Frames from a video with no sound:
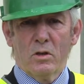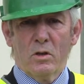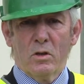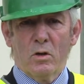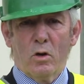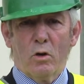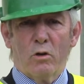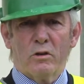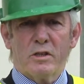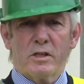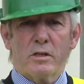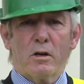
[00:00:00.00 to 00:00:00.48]

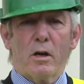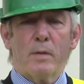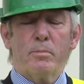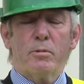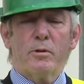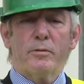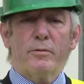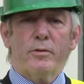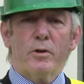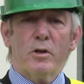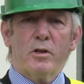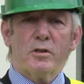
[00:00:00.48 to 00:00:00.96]
or as I
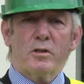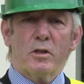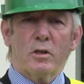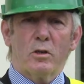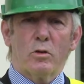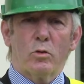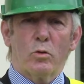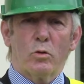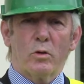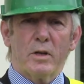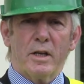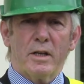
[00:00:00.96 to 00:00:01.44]
prefer to
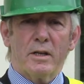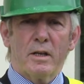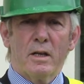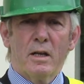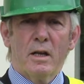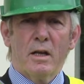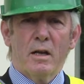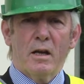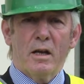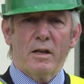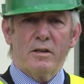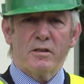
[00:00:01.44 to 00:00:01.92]
call it,
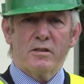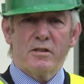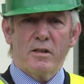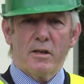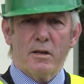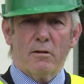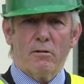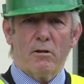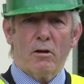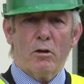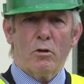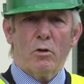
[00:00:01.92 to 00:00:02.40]
a
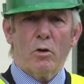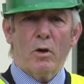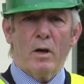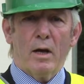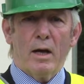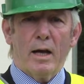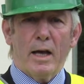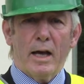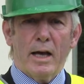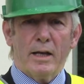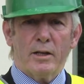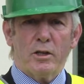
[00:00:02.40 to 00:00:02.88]
zero
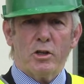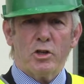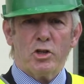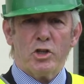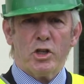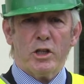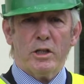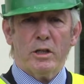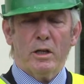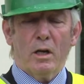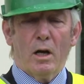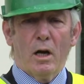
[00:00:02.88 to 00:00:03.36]

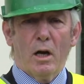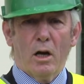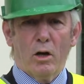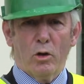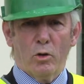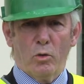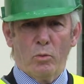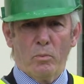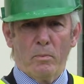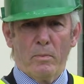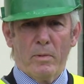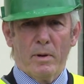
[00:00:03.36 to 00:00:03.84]
energy
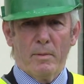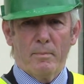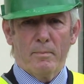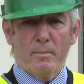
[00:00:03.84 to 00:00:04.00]
home.